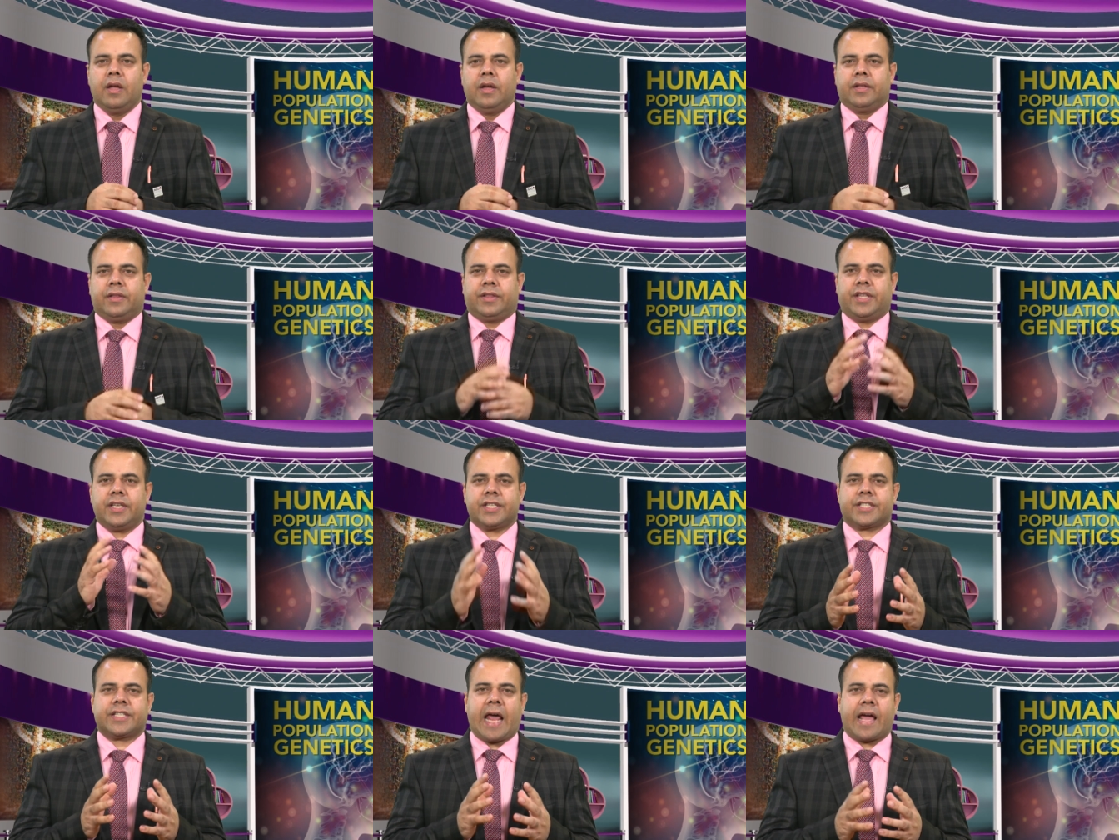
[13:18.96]

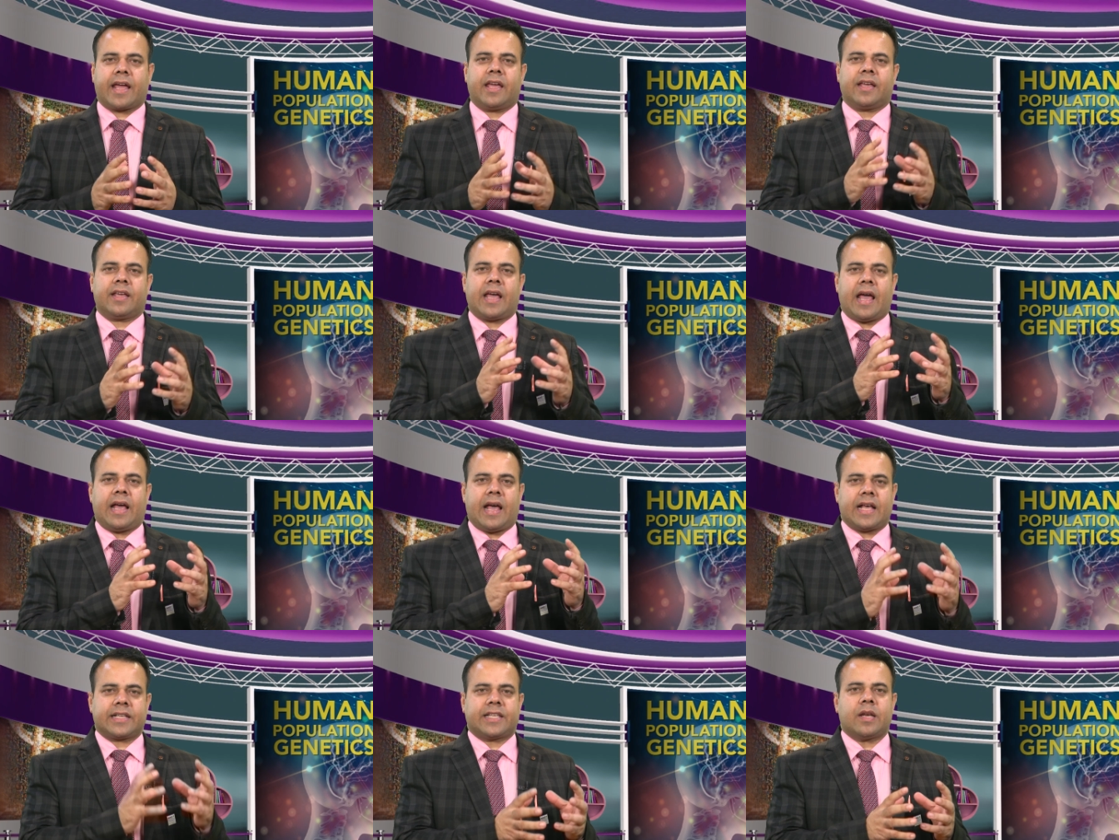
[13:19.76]
This tagging
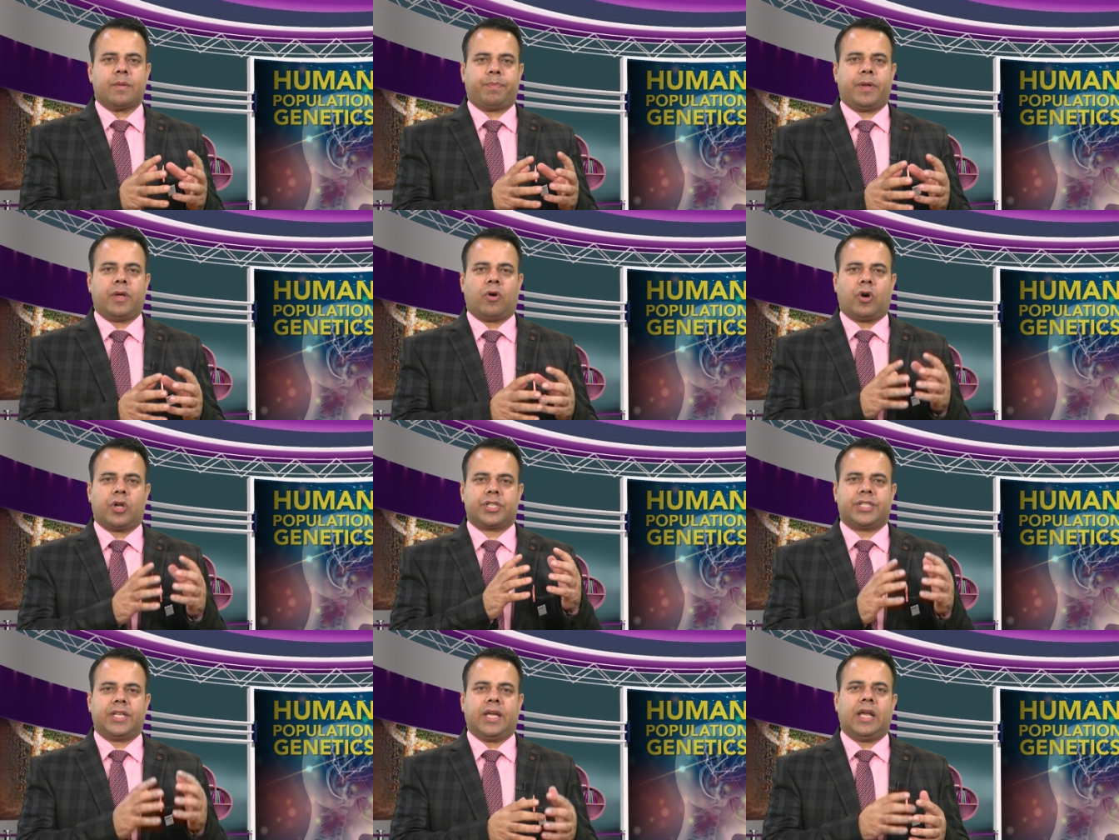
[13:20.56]
SNP or
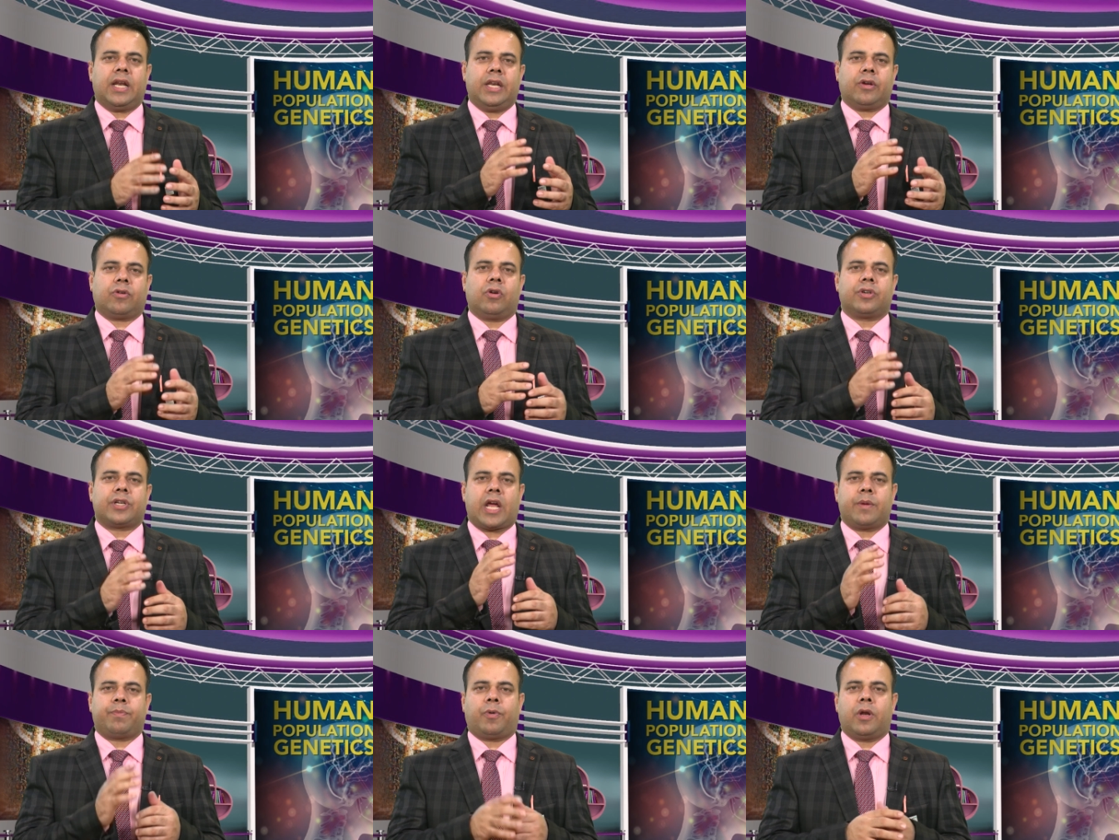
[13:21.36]
single
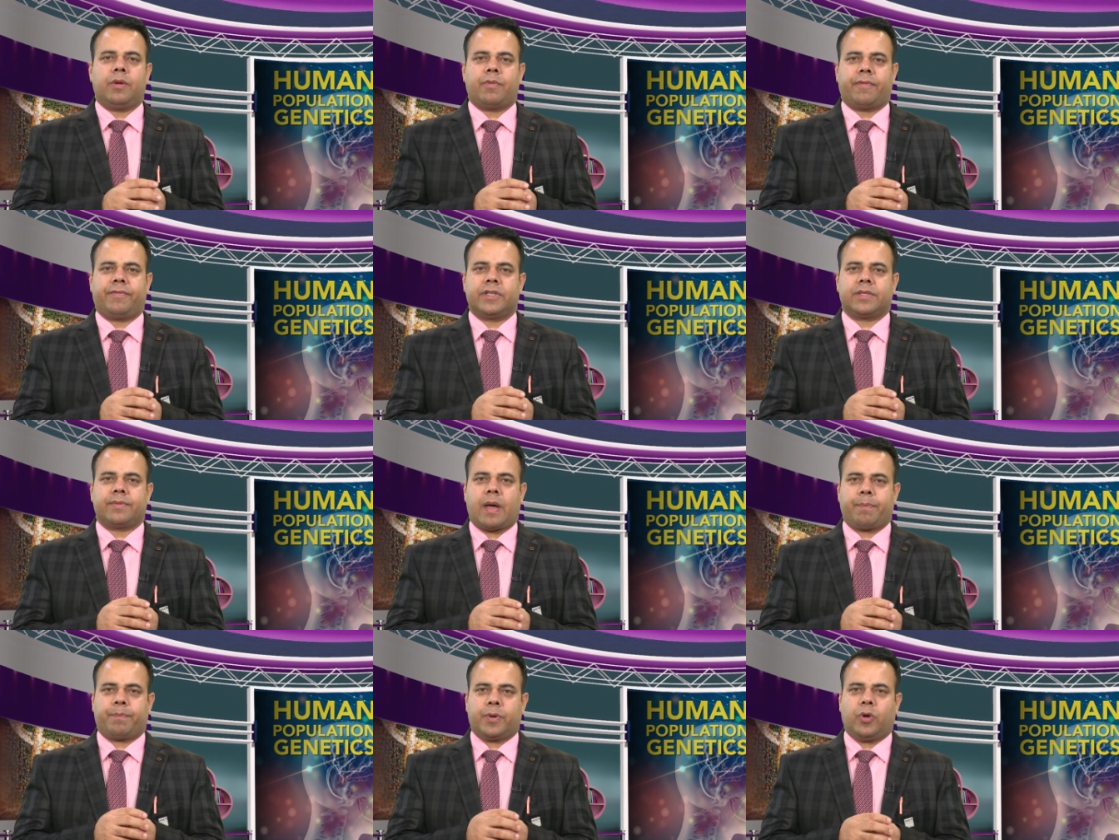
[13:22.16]
nucleotide polymorphism
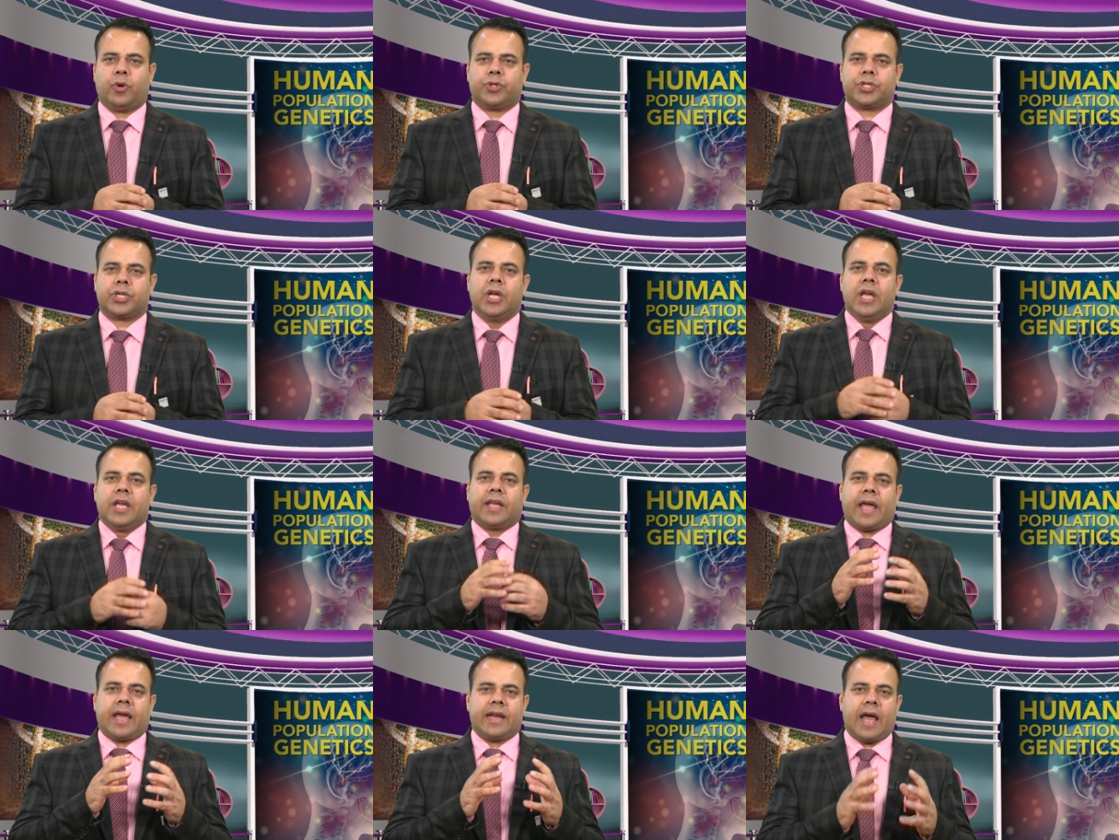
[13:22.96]
approach
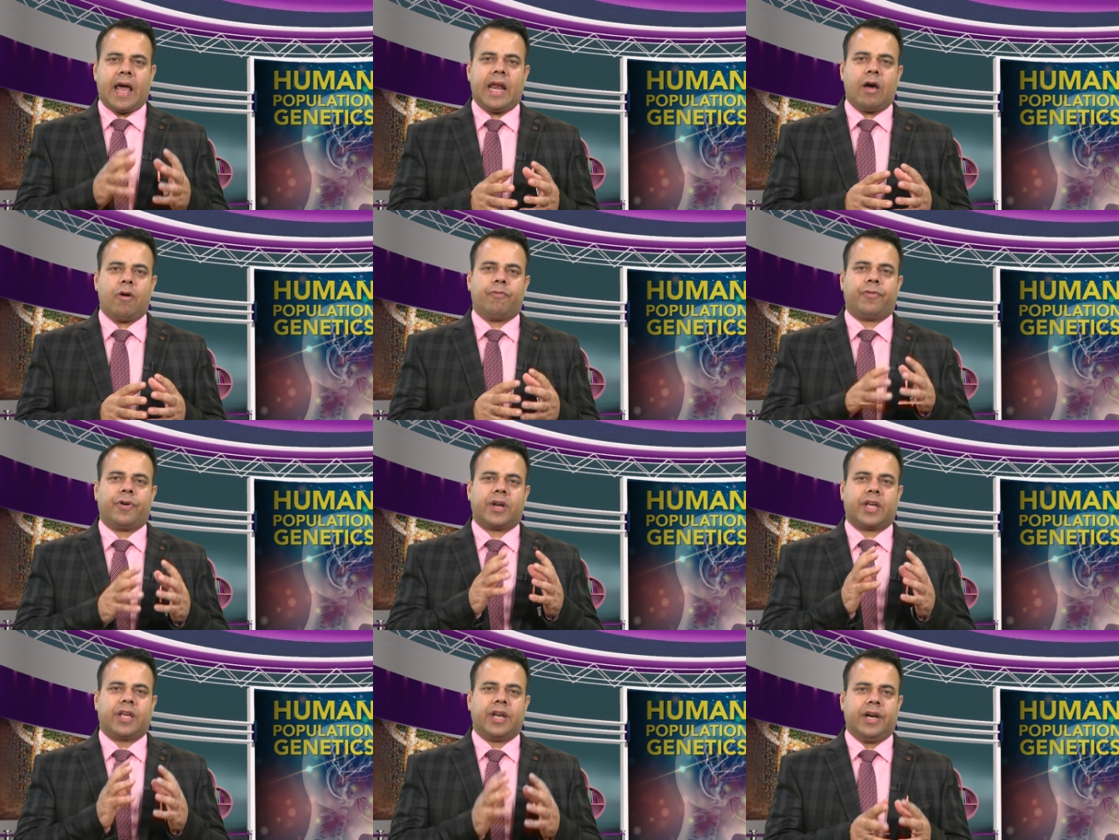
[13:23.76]
can allow for
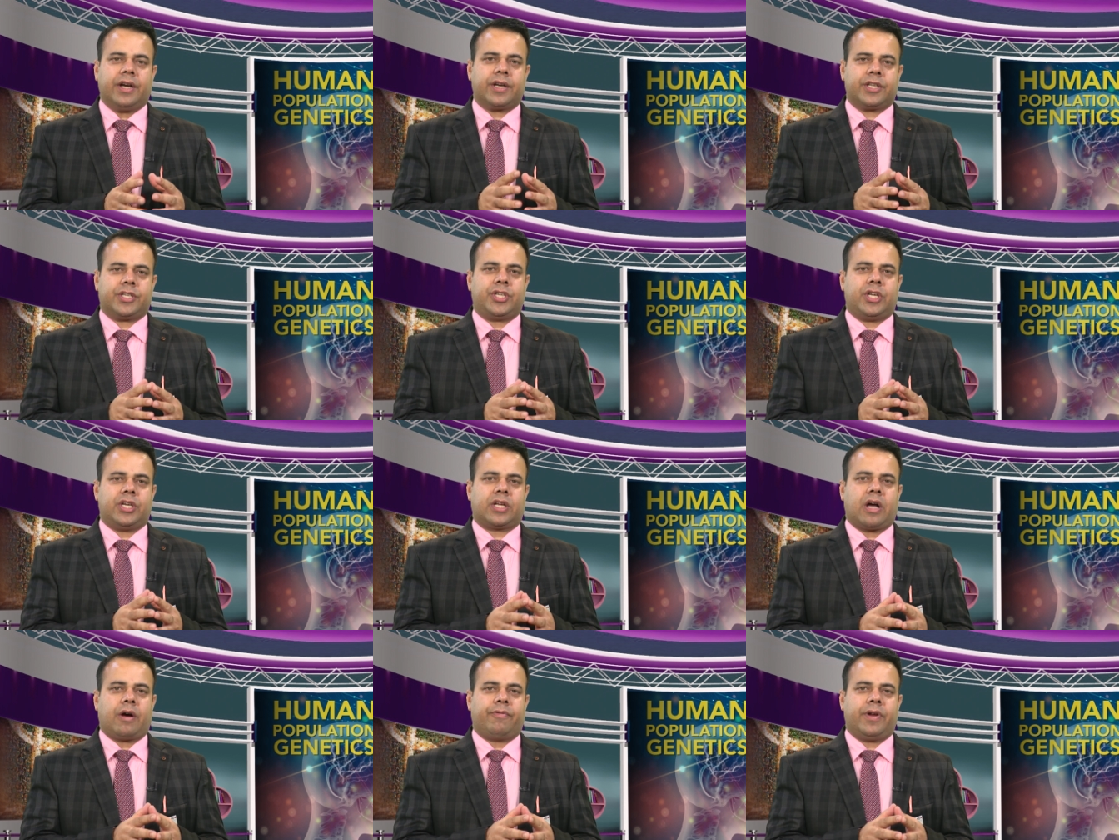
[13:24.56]
greater gene
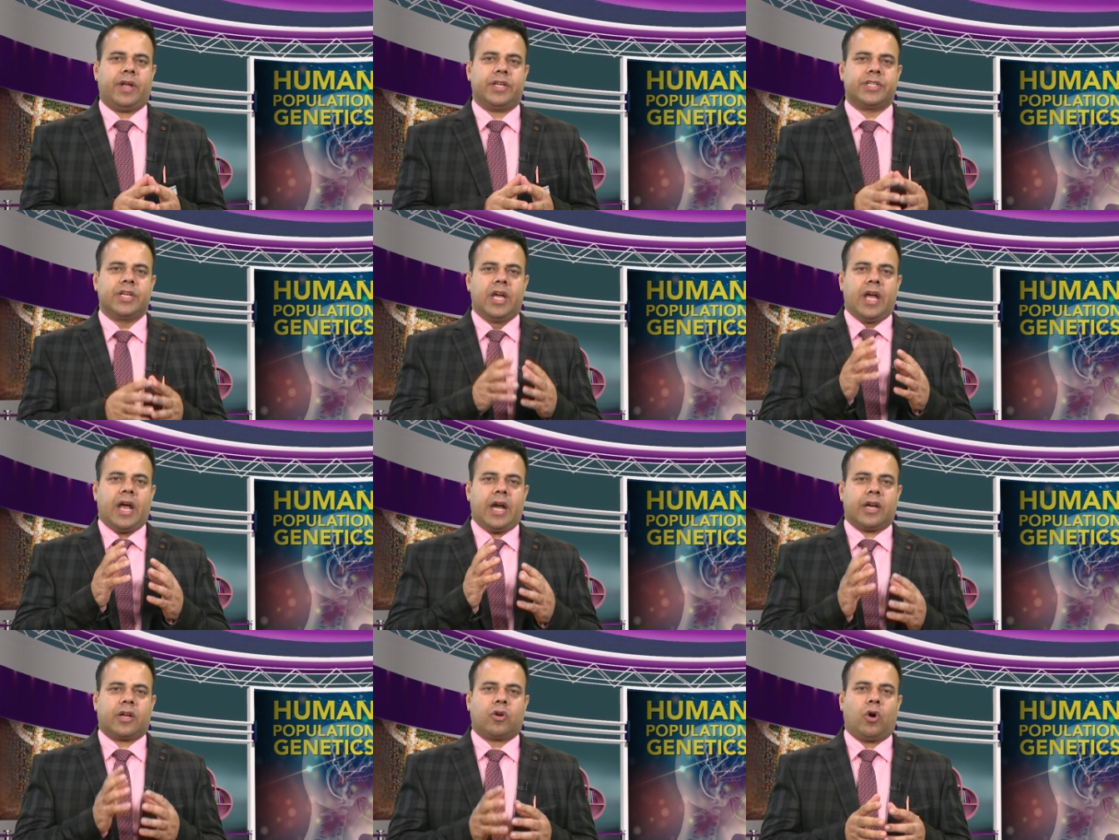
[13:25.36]
coverage
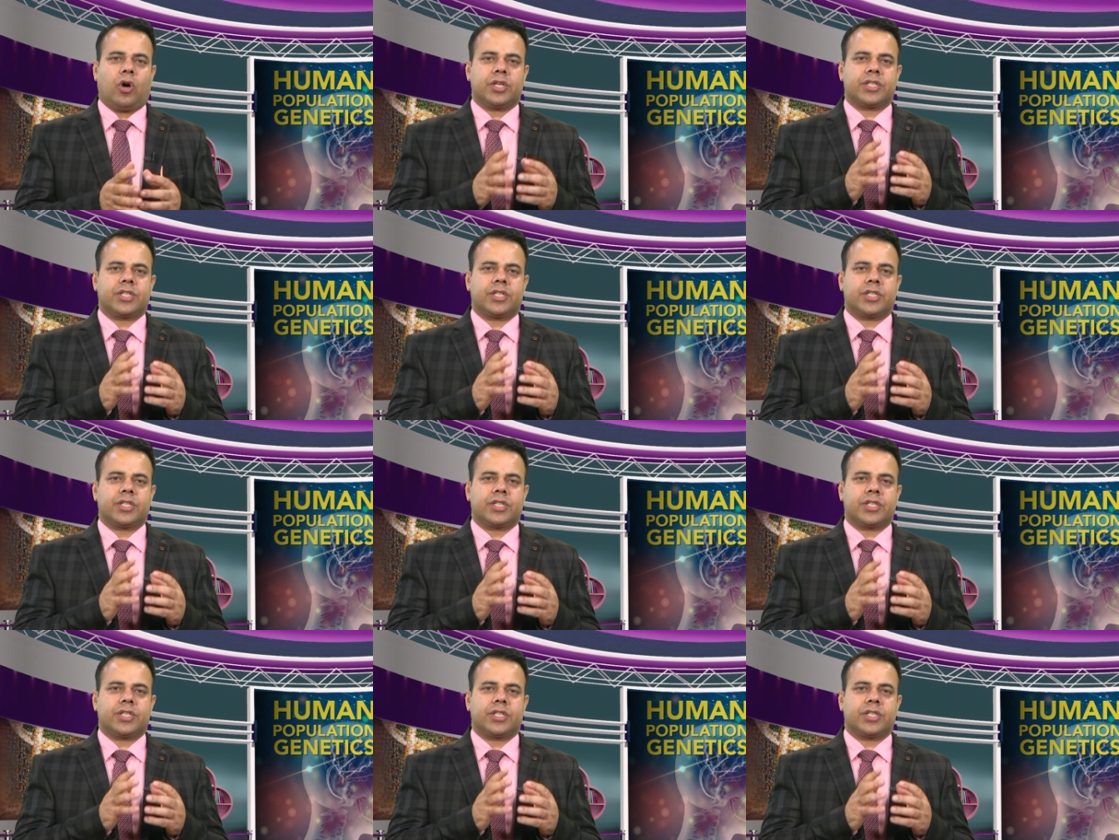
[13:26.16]
and cost